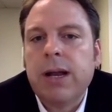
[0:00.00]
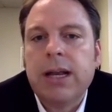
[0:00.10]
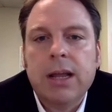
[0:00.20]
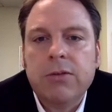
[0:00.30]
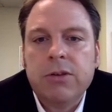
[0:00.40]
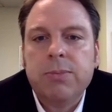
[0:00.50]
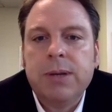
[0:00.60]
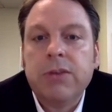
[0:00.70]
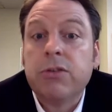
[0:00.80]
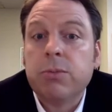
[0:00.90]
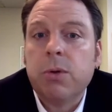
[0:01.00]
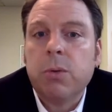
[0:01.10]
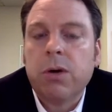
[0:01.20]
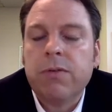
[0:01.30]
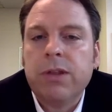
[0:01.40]
right now just because there's
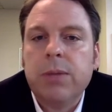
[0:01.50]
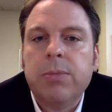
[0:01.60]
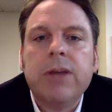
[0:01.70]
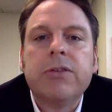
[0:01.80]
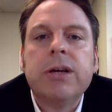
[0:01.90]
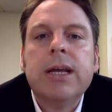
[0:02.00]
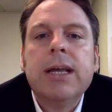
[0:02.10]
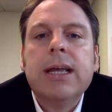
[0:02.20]
more work for the appraiser.